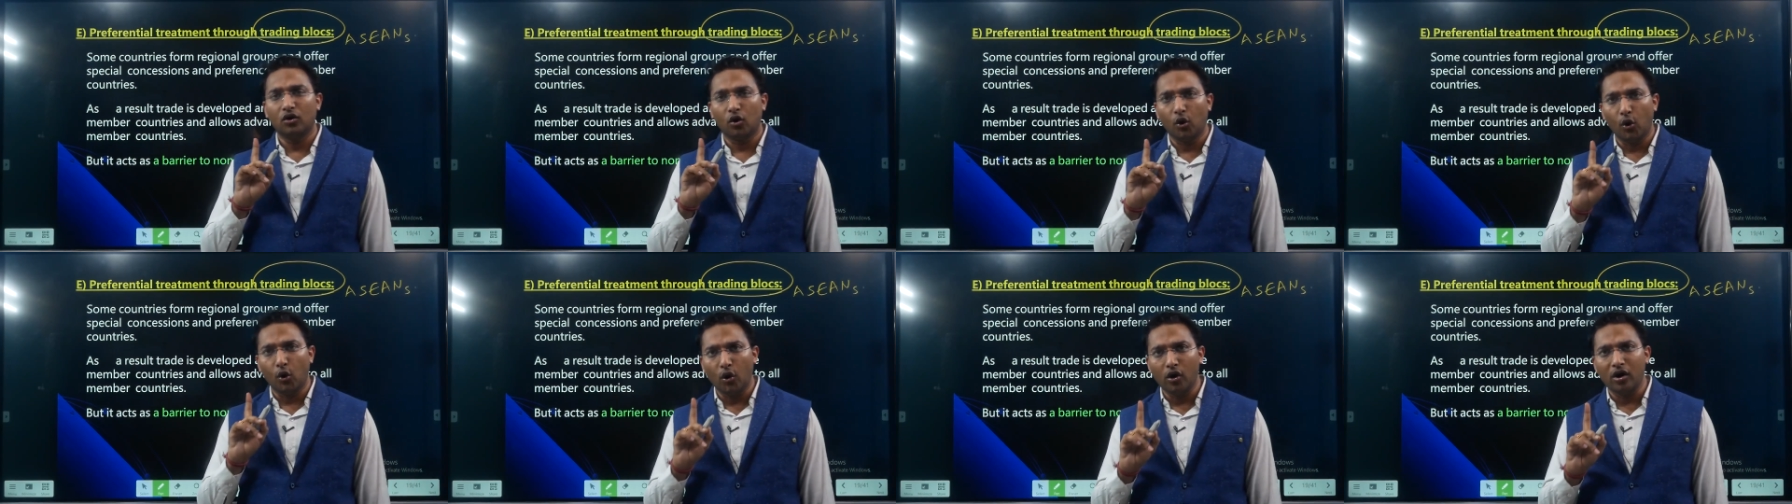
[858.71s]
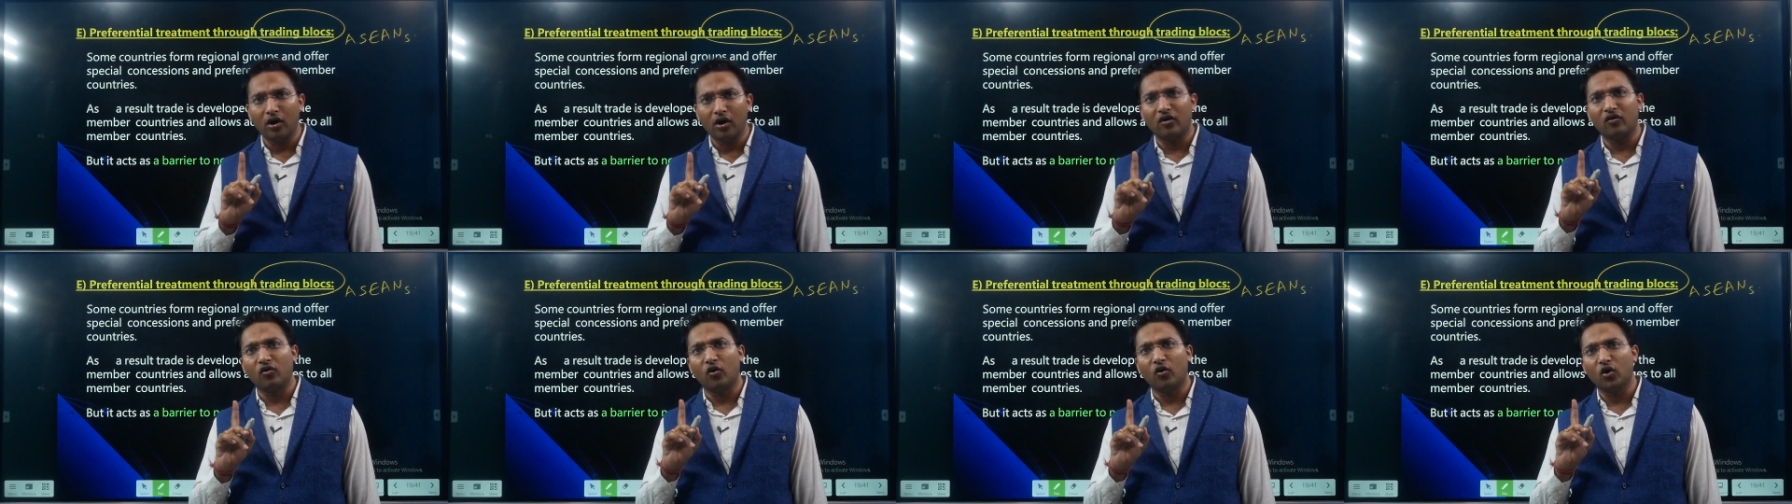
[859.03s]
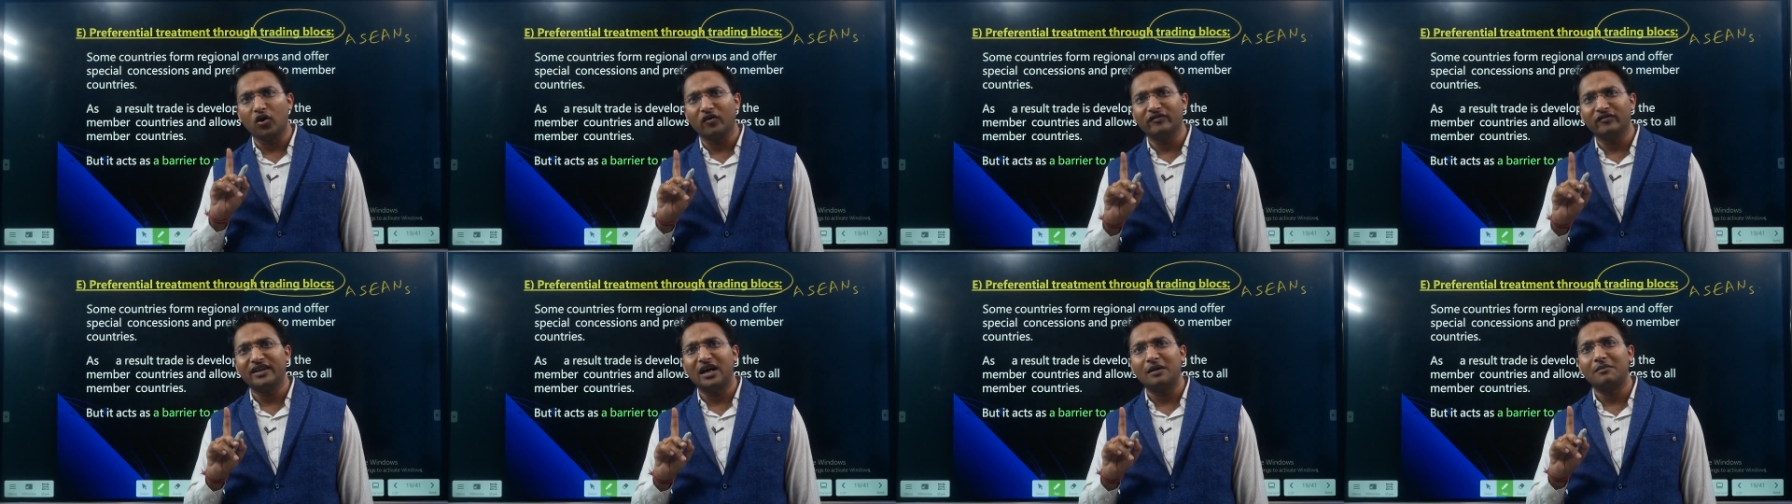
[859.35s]

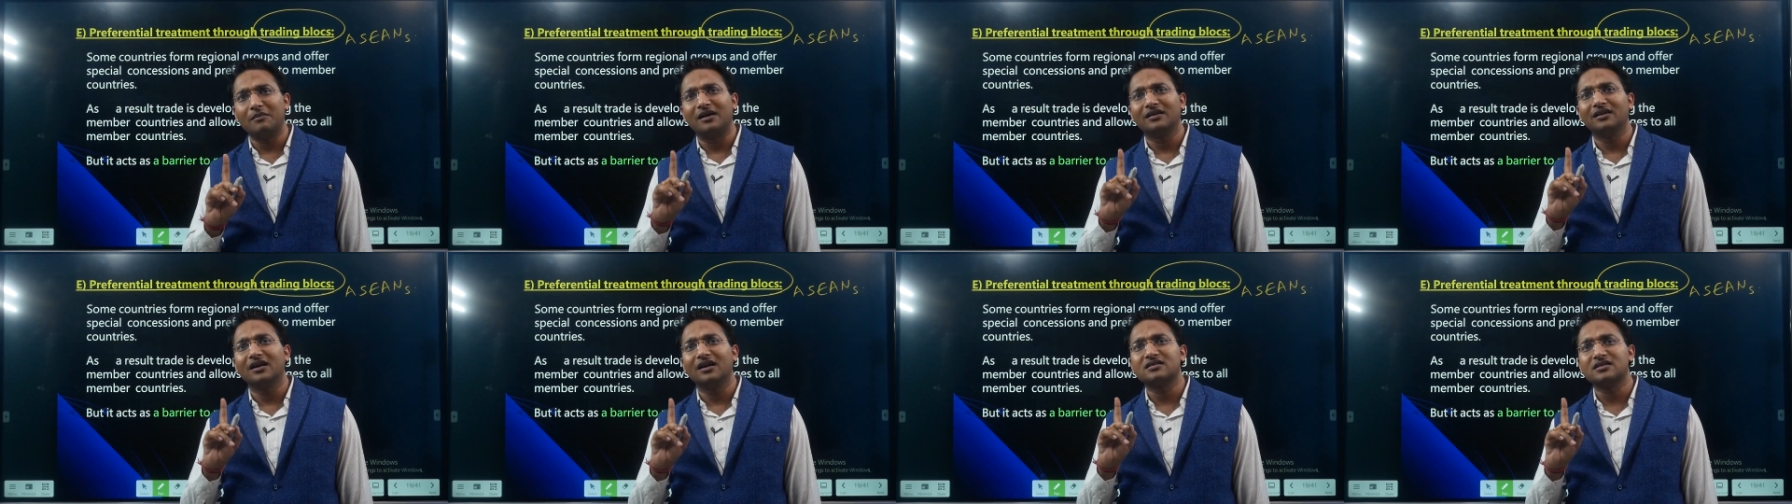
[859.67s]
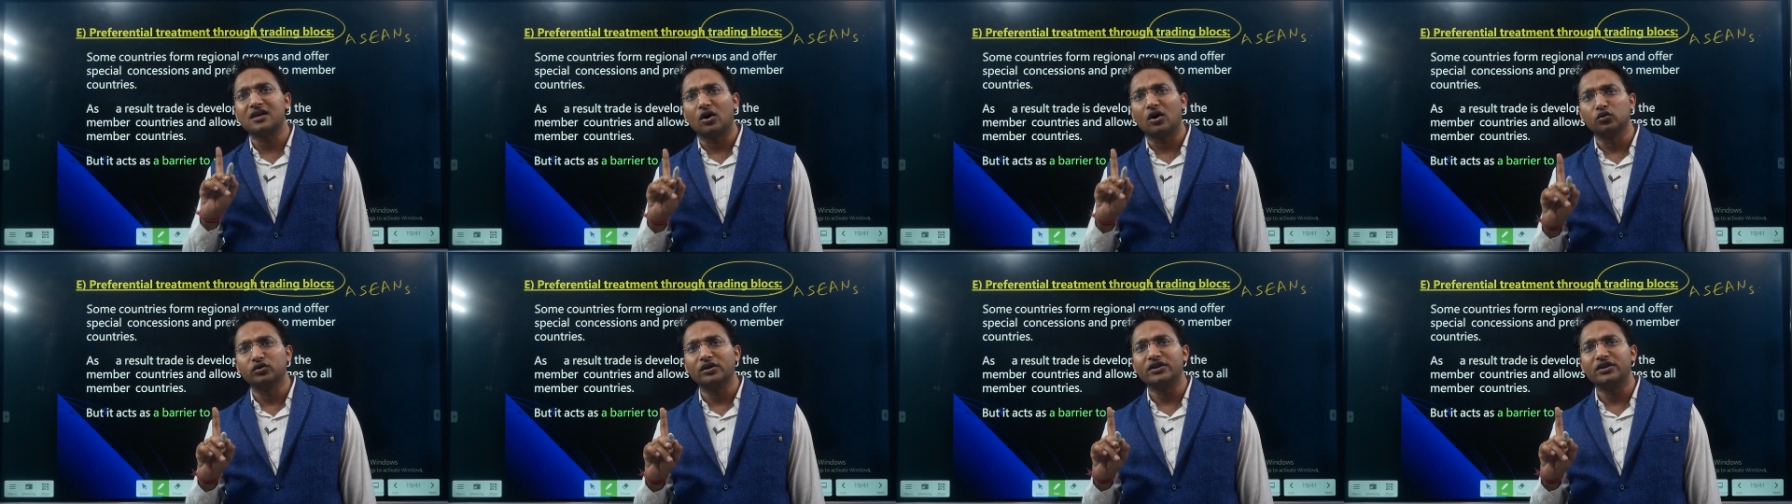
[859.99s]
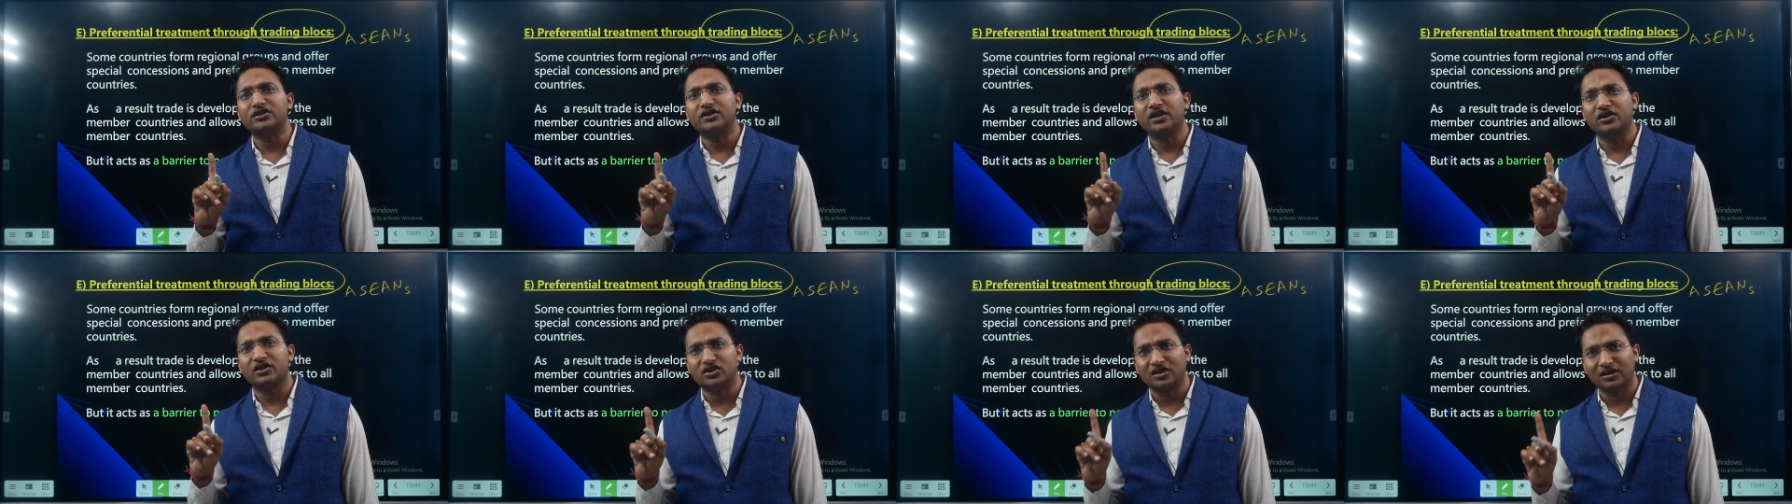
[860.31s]
all of them are the
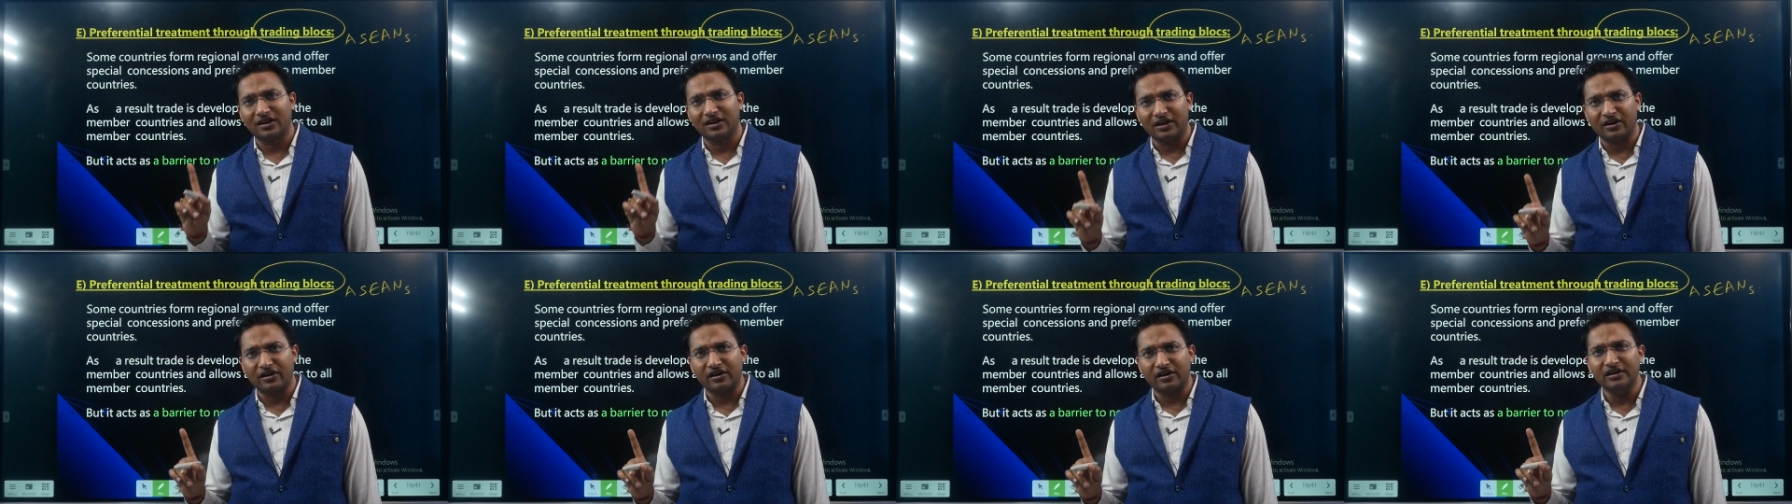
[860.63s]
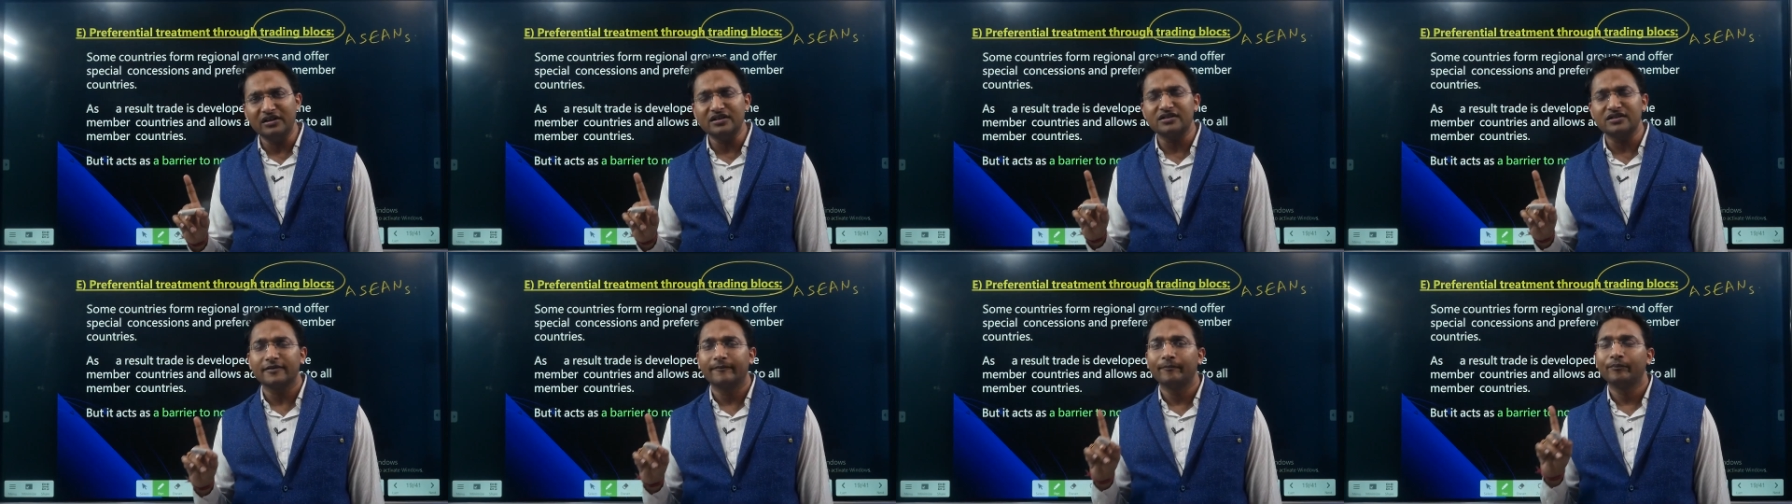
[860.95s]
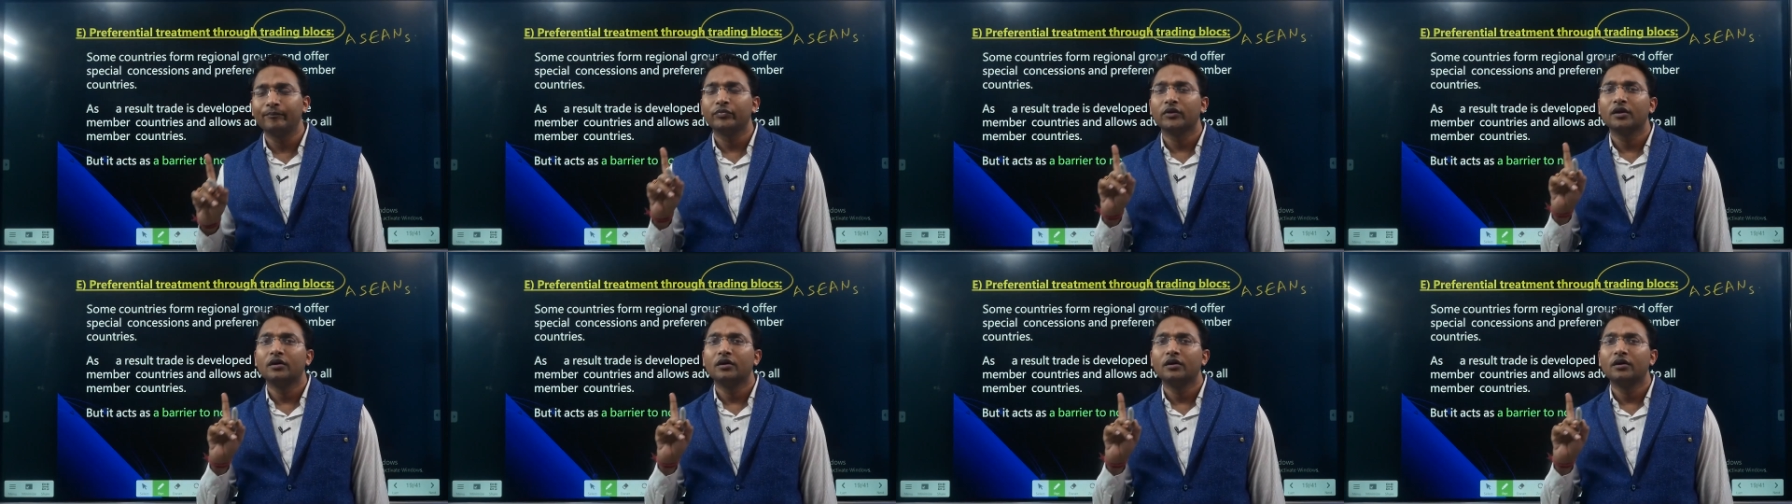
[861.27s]
Southeast Asian countries.